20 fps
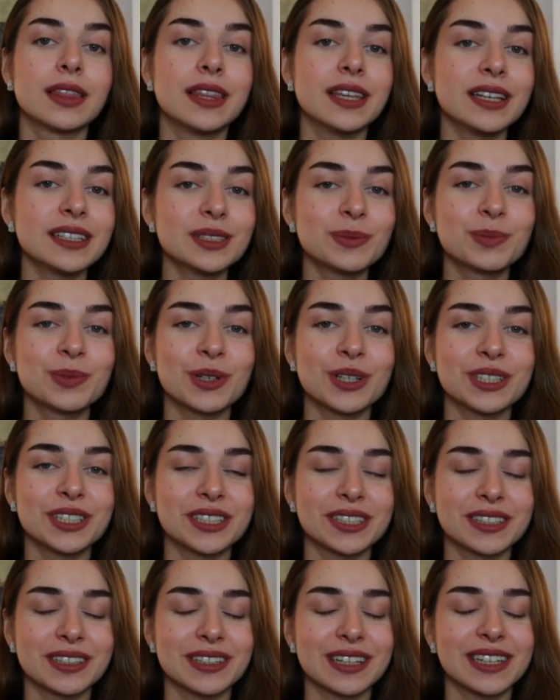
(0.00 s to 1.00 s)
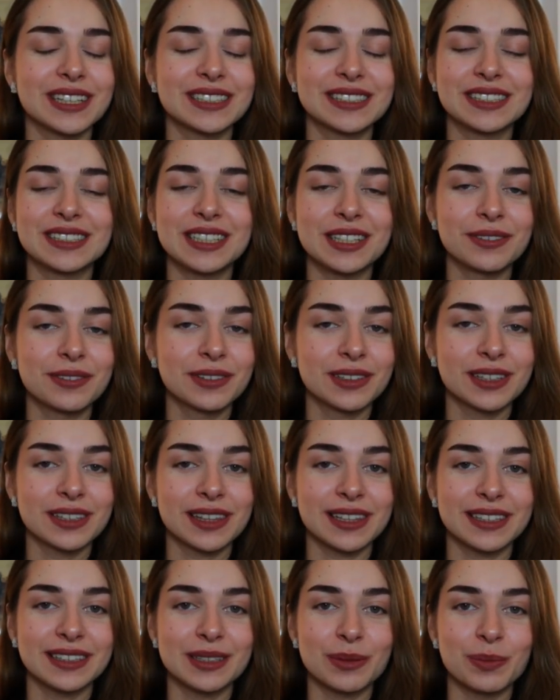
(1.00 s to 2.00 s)
This project is
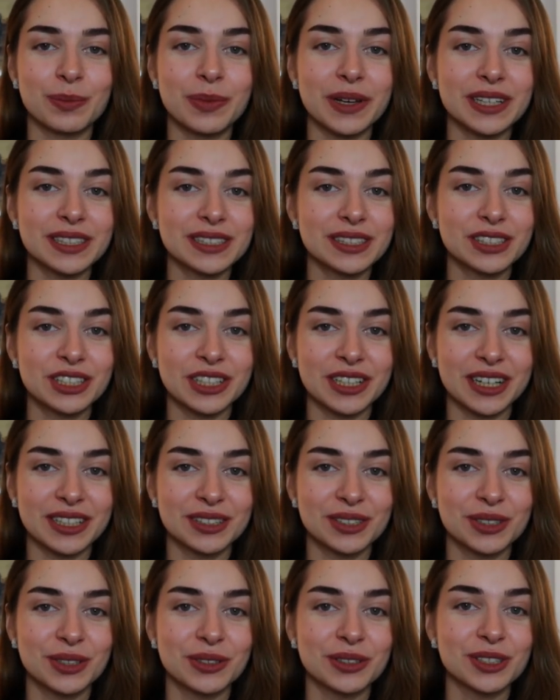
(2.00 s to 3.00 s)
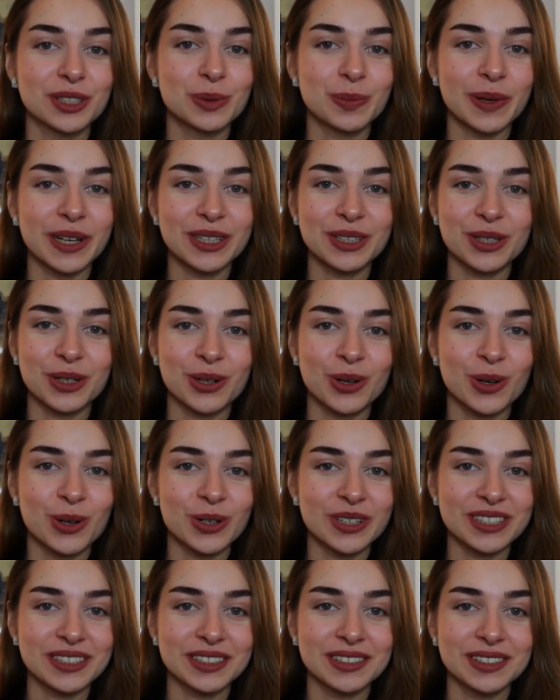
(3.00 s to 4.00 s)
definitely the best chance to expand your
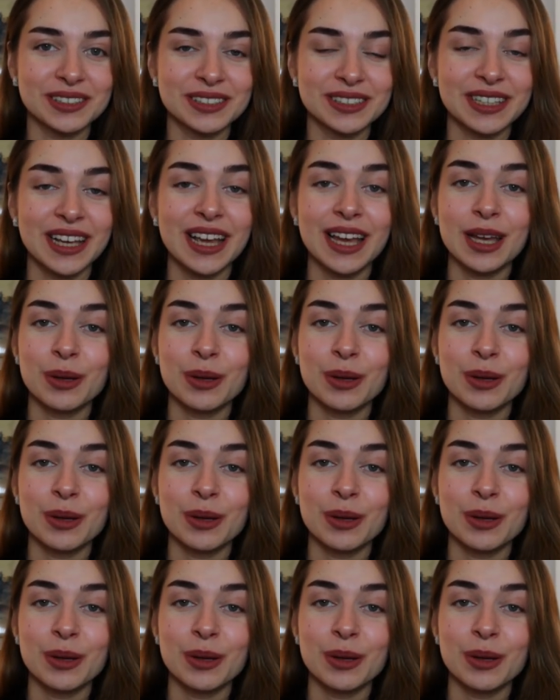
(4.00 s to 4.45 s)
horizons,